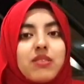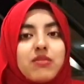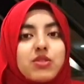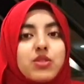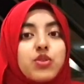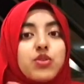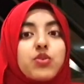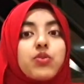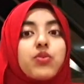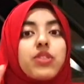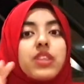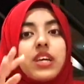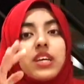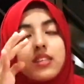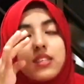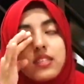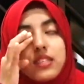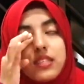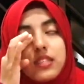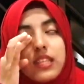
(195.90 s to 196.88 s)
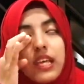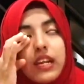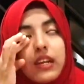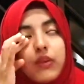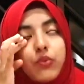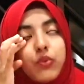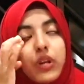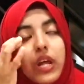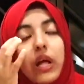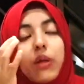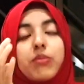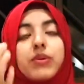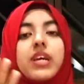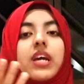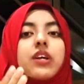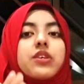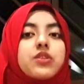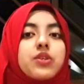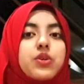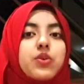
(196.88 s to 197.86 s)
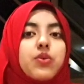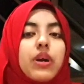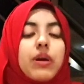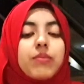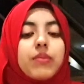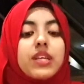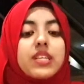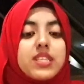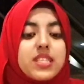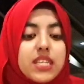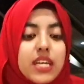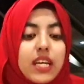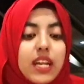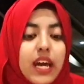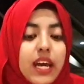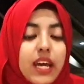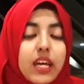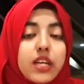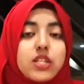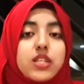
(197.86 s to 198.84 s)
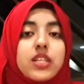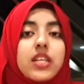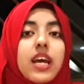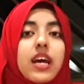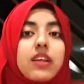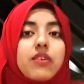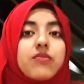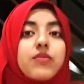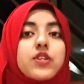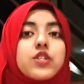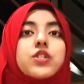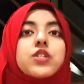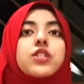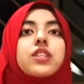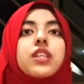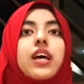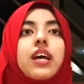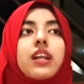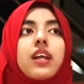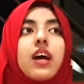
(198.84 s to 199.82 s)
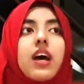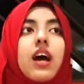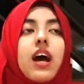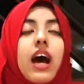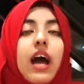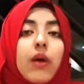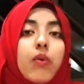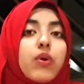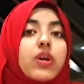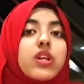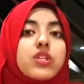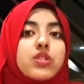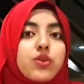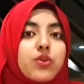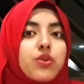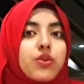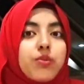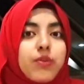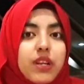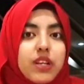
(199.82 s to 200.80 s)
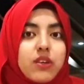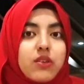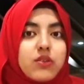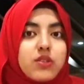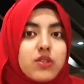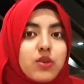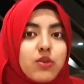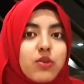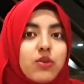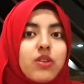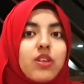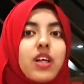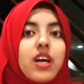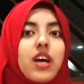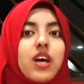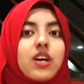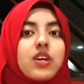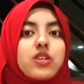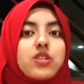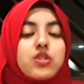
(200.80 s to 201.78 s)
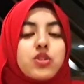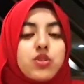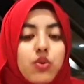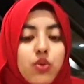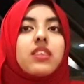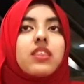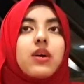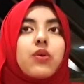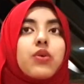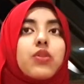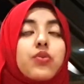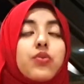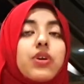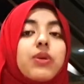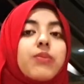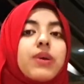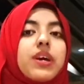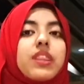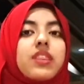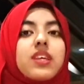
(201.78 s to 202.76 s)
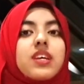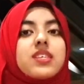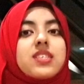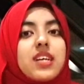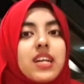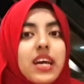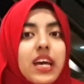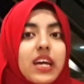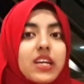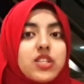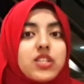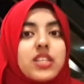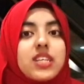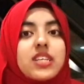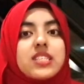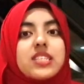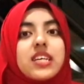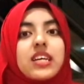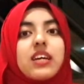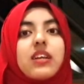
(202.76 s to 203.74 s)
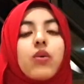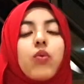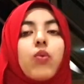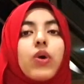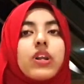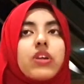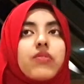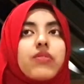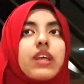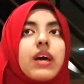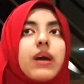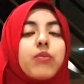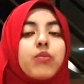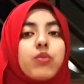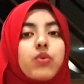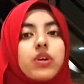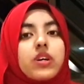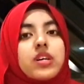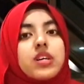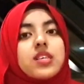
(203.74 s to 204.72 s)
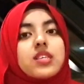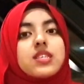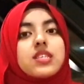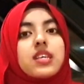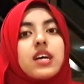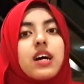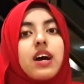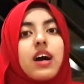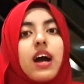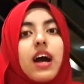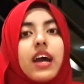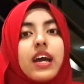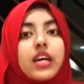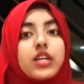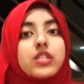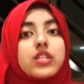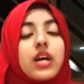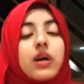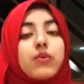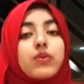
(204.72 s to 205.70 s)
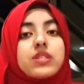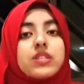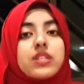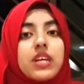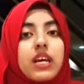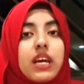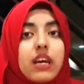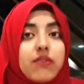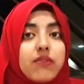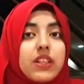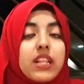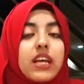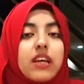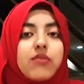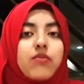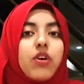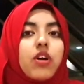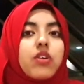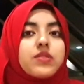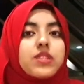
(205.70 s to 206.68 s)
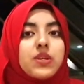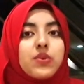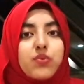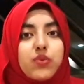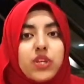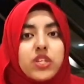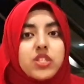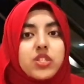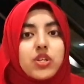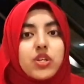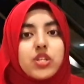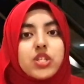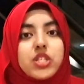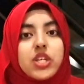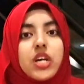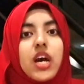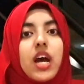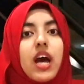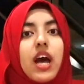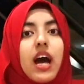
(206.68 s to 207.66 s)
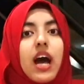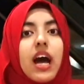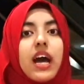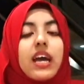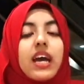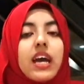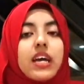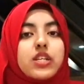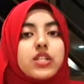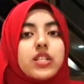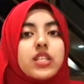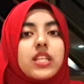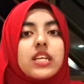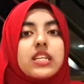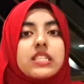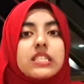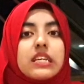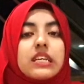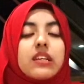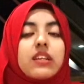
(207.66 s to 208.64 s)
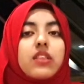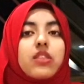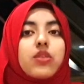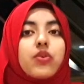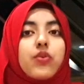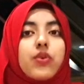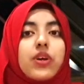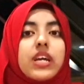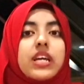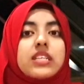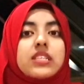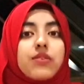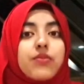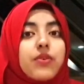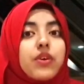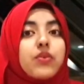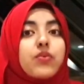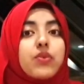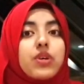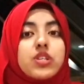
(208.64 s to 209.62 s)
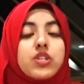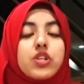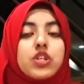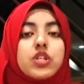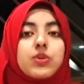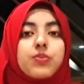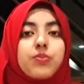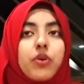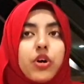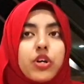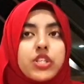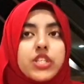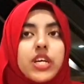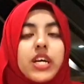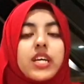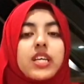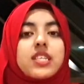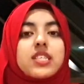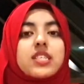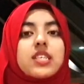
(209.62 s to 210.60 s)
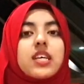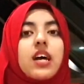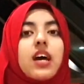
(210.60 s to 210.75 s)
to do things that would help me get into Instead, I actually had a vision that I wanted to go to medical school. So there were 3 main things that I actually did. One of them was I was heavily involved in research. I actually did 3 different research projects,